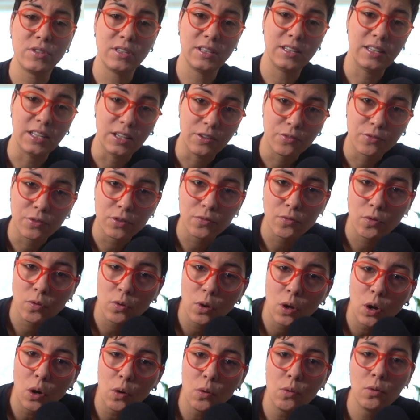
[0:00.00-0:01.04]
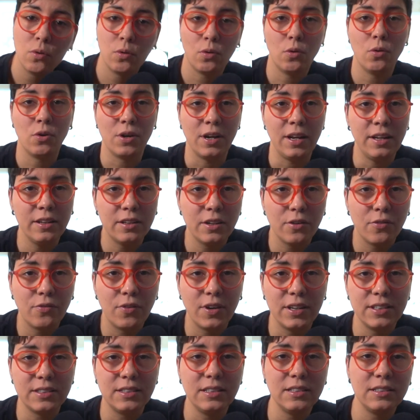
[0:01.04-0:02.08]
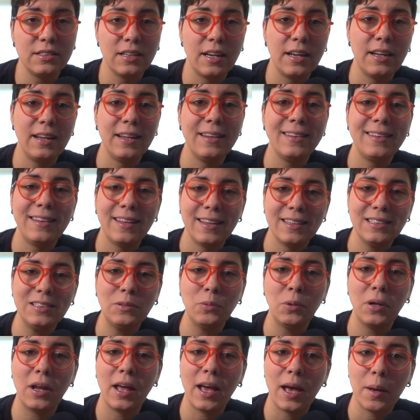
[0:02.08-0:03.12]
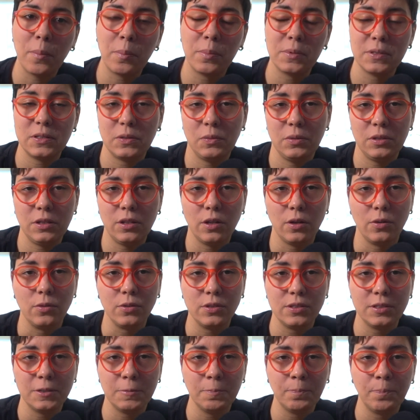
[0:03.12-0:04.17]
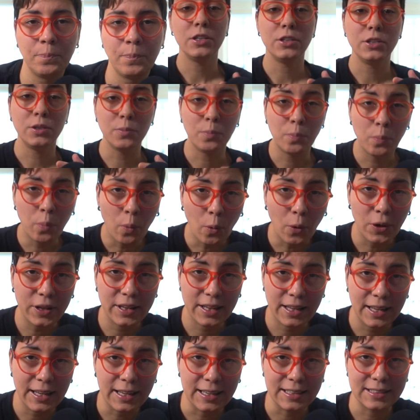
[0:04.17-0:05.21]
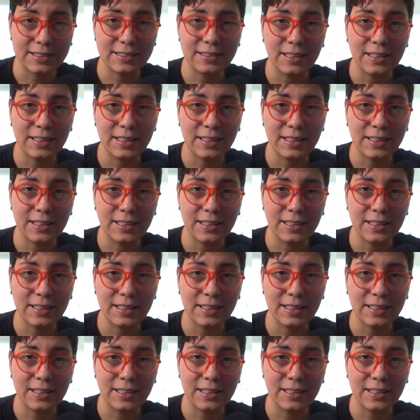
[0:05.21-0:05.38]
a different flow or interface design and test what happens with those. The point is